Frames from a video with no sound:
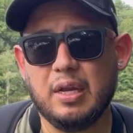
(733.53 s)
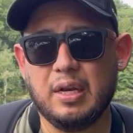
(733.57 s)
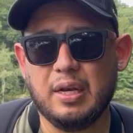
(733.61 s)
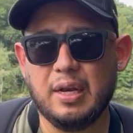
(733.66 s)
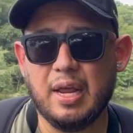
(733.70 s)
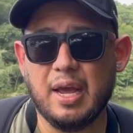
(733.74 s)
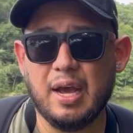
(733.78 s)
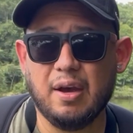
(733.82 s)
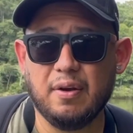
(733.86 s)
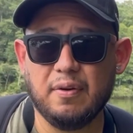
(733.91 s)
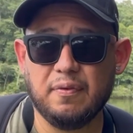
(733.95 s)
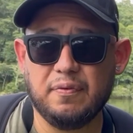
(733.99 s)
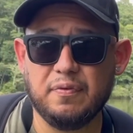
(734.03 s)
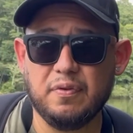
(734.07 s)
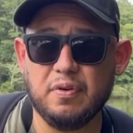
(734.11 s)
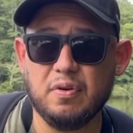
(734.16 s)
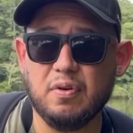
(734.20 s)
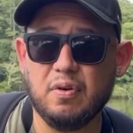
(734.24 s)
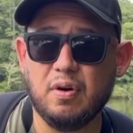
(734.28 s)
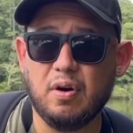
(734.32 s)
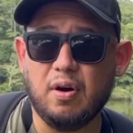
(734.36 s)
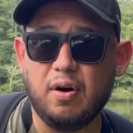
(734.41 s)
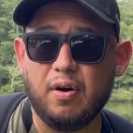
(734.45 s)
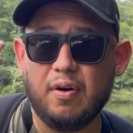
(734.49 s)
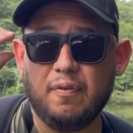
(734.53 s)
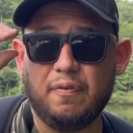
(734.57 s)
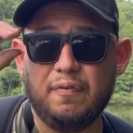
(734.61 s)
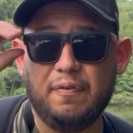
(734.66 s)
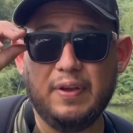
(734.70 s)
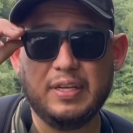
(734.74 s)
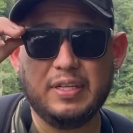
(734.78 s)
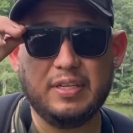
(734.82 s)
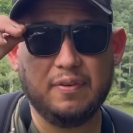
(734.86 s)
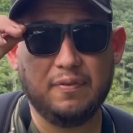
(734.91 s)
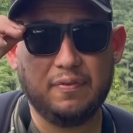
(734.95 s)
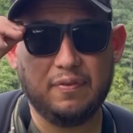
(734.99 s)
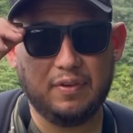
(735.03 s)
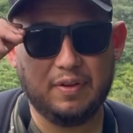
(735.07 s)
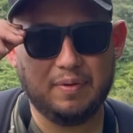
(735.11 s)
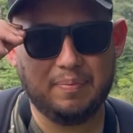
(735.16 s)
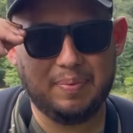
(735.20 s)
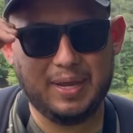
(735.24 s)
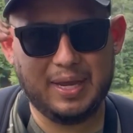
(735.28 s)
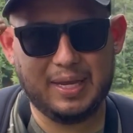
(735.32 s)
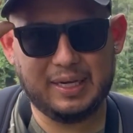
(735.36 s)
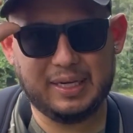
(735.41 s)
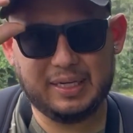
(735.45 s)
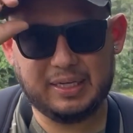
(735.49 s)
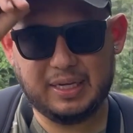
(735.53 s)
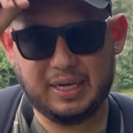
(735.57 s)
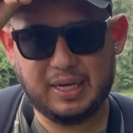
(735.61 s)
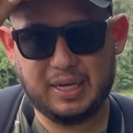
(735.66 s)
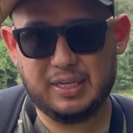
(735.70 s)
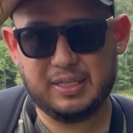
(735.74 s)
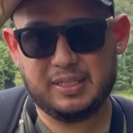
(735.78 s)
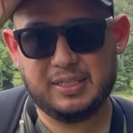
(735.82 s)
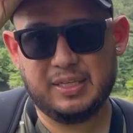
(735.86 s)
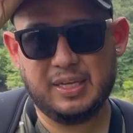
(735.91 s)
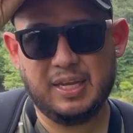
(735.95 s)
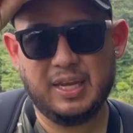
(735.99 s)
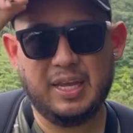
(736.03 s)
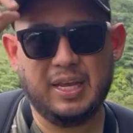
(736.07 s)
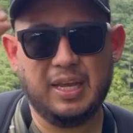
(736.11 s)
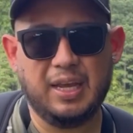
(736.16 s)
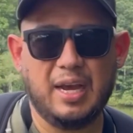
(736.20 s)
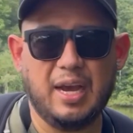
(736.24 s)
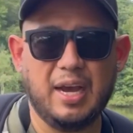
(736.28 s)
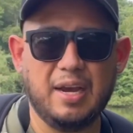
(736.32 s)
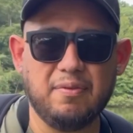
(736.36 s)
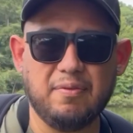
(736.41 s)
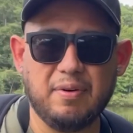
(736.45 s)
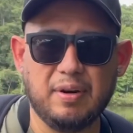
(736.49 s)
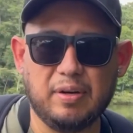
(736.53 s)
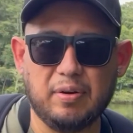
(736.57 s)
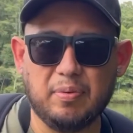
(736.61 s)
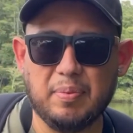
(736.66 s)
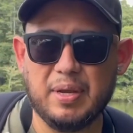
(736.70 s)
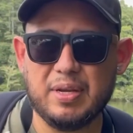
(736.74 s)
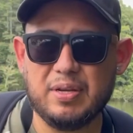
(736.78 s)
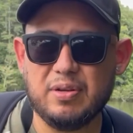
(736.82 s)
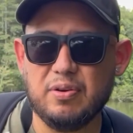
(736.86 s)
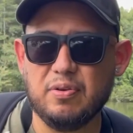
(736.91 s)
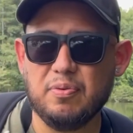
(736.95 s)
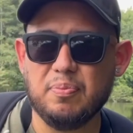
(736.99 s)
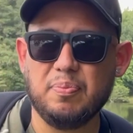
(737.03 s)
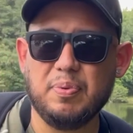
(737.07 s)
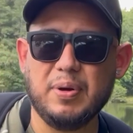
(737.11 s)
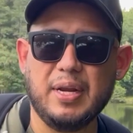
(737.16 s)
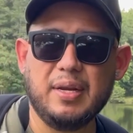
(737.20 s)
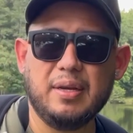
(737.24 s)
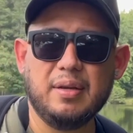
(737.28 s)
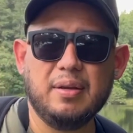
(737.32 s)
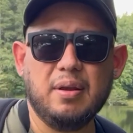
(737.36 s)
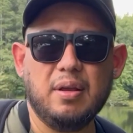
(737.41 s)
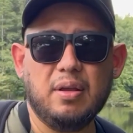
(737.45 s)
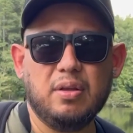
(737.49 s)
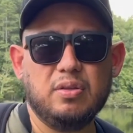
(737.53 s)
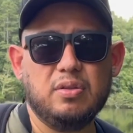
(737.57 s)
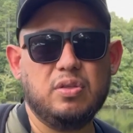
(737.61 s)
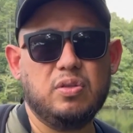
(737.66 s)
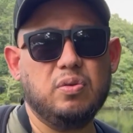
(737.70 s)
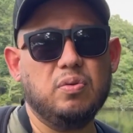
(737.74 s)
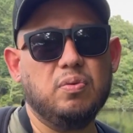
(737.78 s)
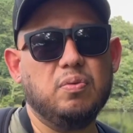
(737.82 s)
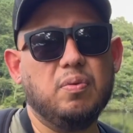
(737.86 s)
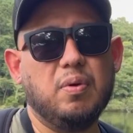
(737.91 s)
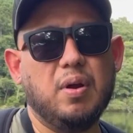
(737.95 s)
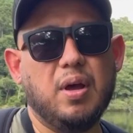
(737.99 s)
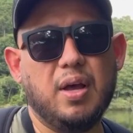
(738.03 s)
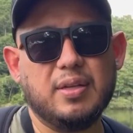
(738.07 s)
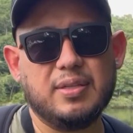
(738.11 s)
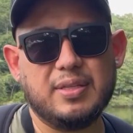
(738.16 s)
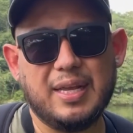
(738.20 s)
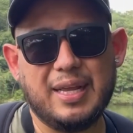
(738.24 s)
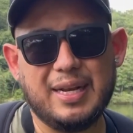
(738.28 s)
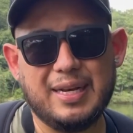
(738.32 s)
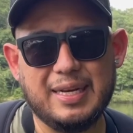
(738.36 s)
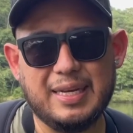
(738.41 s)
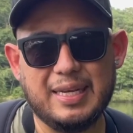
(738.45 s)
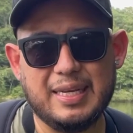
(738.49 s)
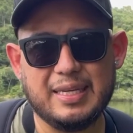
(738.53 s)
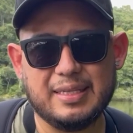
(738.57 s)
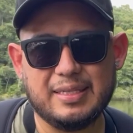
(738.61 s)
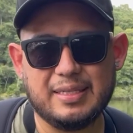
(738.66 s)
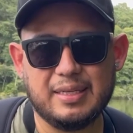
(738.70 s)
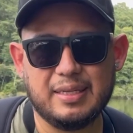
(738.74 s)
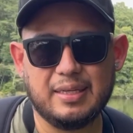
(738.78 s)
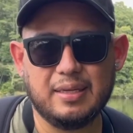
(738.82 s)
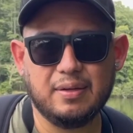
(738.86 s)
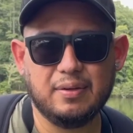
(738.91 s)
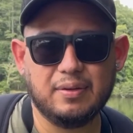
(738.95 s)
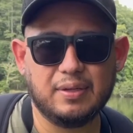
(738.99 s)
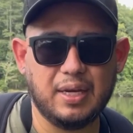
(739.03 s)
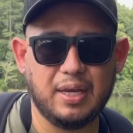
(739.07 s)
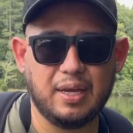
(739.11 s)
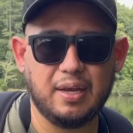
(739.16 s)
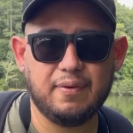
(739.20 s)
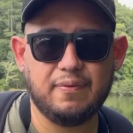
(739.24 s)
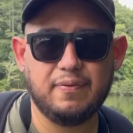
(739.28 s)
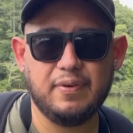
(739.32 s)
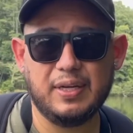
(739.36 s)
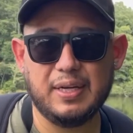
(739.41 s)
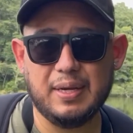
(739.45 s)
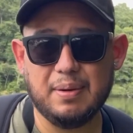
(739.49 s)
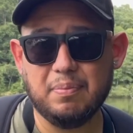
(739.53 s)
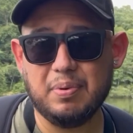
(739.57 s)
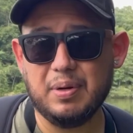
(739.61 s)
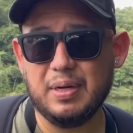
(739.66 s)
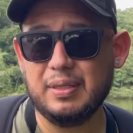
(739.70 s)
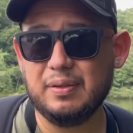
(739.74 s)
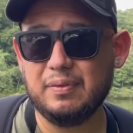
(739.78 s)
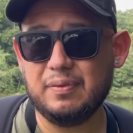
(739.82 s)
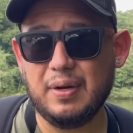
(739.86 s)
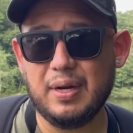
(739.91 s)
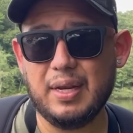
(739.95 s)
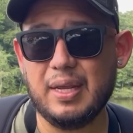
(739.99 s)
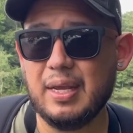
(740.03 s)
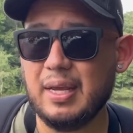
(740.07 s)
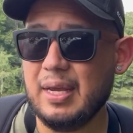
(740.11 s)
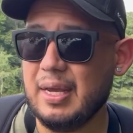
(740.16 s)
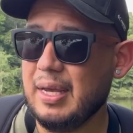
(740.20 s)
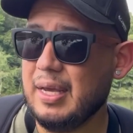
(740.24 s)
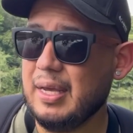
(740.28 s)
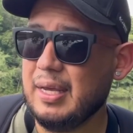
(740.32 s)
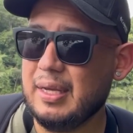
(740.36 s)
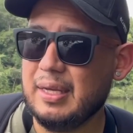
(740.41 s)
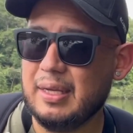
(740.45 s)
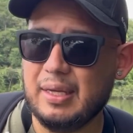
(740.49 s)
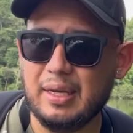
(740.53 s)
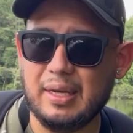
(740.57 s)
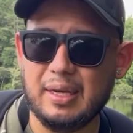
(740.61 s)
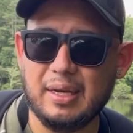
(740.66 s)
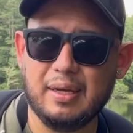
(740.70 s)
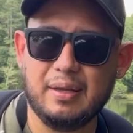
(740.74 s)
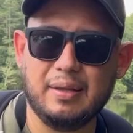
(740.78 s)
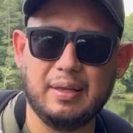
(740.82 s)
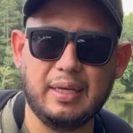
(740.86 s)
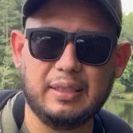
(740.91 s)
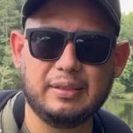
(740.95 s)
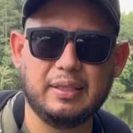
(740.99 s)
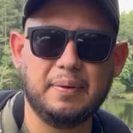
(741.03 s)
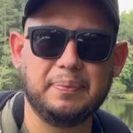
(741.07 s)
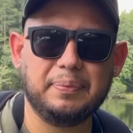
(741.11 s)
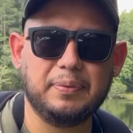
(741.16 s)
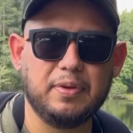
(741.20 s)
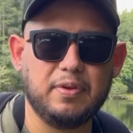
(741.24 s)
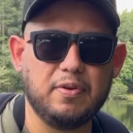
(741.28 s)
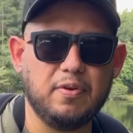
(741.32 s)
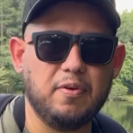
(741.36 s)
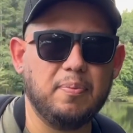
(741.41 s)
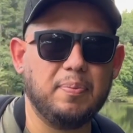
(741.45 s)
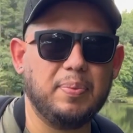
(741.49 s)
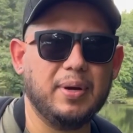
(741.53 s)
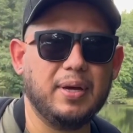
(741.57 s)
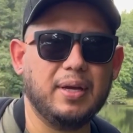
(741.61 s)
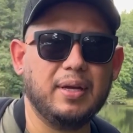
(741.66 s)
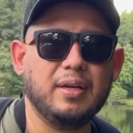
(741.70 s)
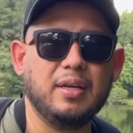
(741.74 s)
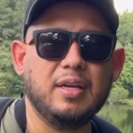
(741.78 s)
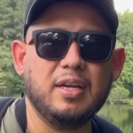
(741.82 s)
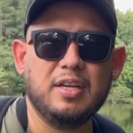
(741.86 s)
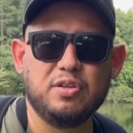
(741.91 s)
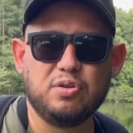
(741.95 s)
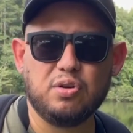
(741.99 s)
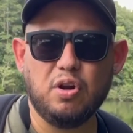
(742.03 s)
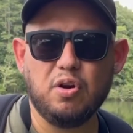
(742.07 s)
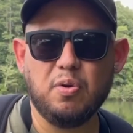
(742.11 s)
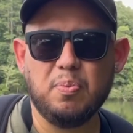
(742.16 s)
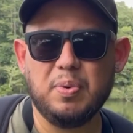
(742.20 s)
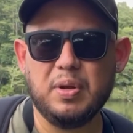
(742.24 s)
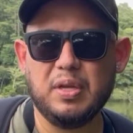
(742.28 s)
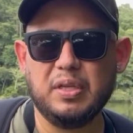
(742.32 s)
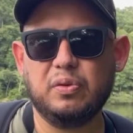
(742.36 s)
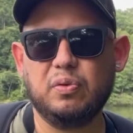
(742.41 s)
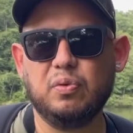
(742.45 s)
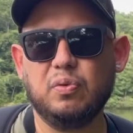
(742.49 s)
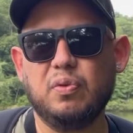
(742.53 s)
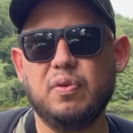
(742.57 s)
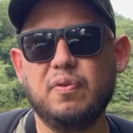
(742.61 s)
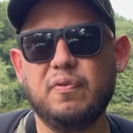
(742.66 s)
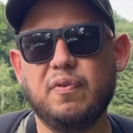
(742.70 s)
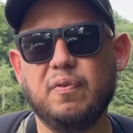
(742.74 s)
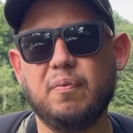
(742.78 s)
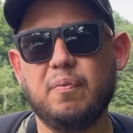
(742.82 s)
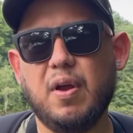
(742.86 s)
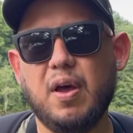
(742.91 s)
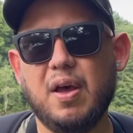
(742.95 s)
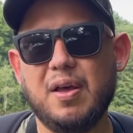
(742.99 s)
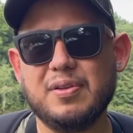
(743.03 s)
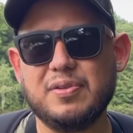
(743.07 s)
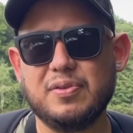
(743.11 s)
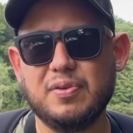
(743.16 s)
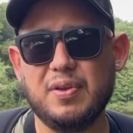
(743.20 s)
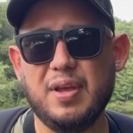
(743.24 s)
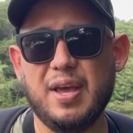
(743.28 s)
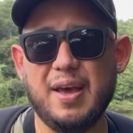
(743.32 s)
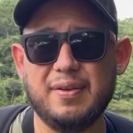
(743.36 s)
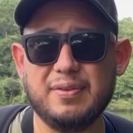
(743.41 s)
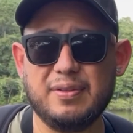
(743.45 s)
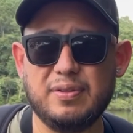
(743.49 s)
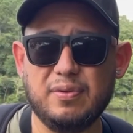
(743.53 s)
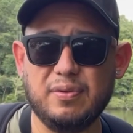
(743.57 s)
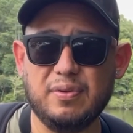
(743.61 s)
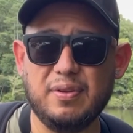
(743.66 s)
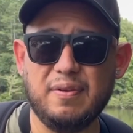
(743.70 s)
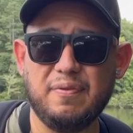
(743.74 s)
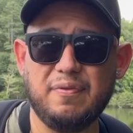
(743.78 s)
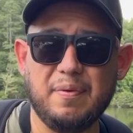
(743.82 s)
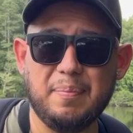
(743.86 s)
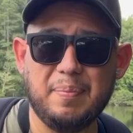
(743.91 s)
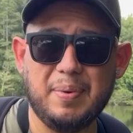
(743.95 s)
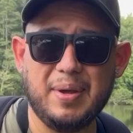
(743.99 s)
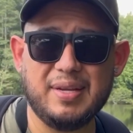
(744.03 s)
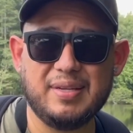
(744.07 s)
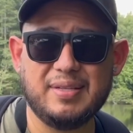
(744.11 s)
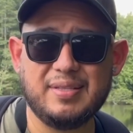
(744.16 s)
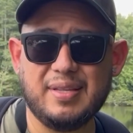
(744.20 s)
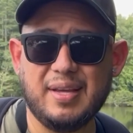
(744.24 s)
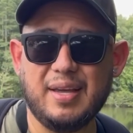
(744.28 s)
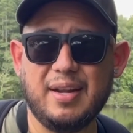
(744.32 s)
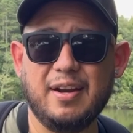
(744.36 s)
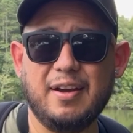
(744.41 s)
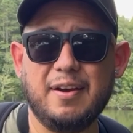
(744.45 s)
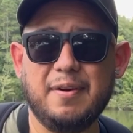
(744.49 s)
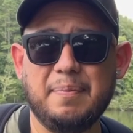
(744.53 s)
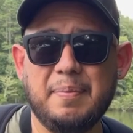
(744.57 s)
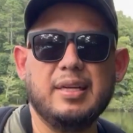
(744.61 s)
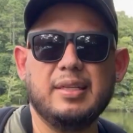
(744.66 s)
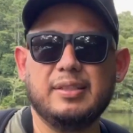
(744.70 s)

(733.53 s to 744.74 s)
Now, if you are fishing from the bank, guys, I recommend you to bring 2 rods at least. Okay, if you can bring 3, that's up to you, but try to bring 2 different rods so you have 2 different baits tied up.